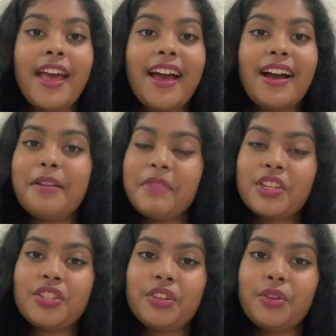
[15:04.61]
Uh, make
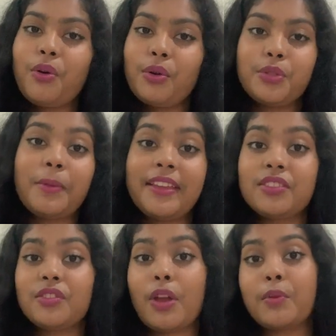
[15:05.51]
sure you go to my
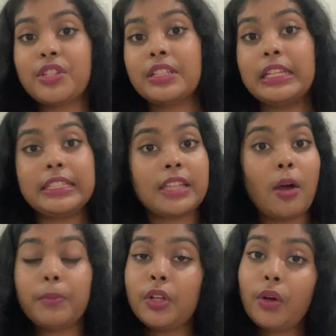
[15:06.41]
Instagram, which is linked
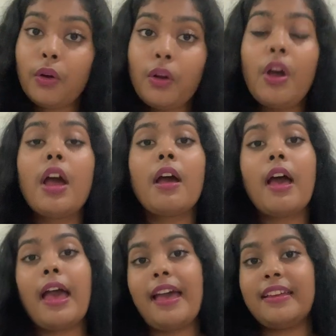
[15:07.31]
down below,
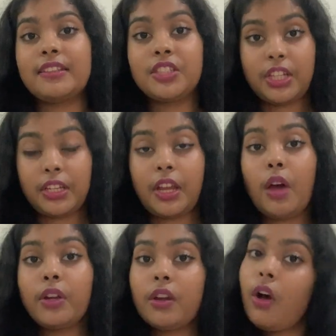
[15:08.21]
and check it
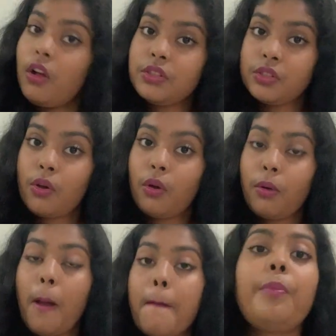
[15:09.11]
out. And also
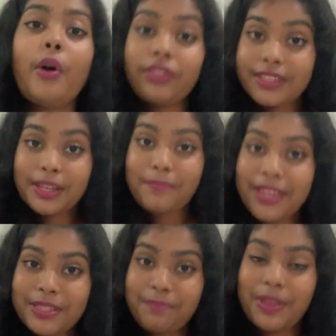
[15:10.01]
both these
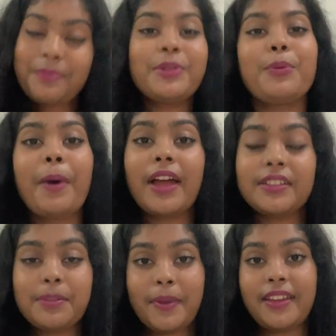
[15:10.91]
amazing people who
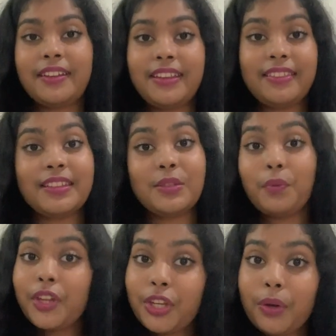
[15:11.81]
participated in this
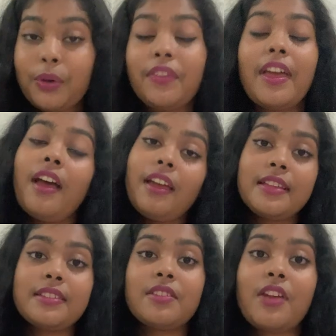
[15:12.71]
video, their
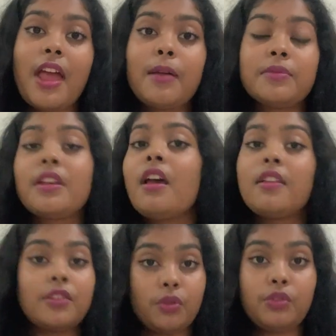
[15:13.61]
Instagrams,
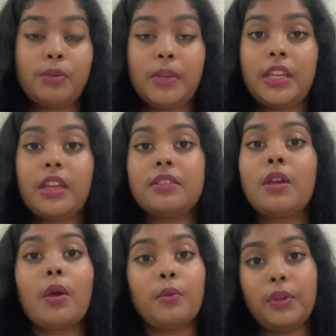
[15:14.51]
the social medias
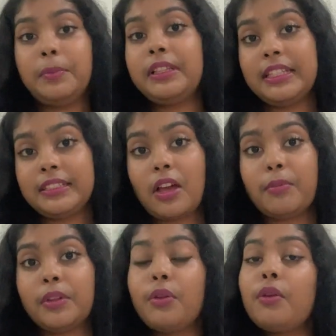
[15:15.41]
will be linked
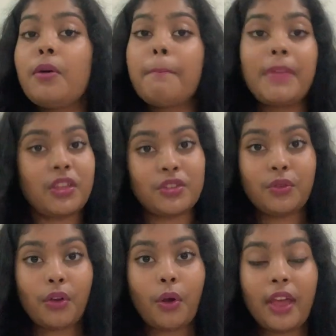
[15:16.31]
down below. Make sure you
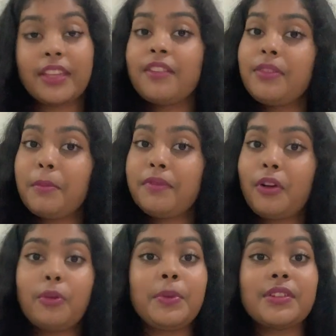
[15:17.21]
go and give them a
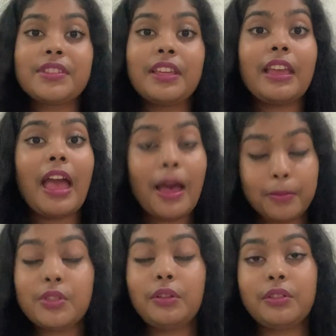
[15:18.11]
follow because they
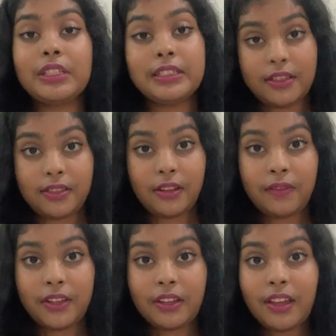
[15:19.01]
absolutely deserve
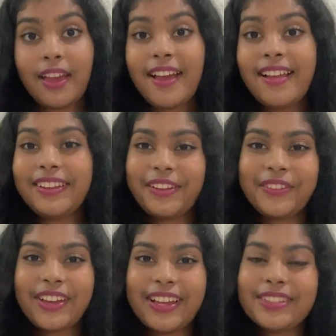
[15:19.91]
it. Love
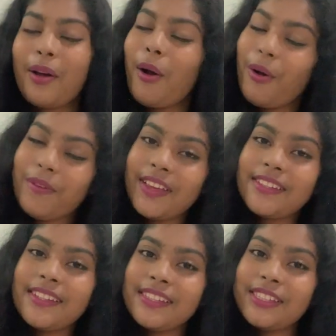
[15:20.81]
you guys
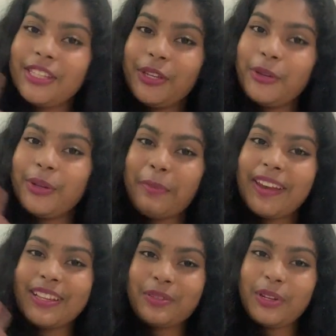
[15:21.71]
always. See you in my
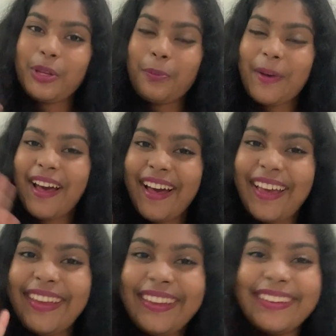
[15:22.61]
next video.
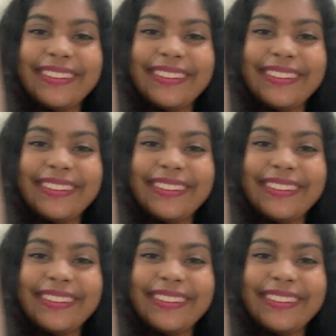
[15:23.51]
Bye.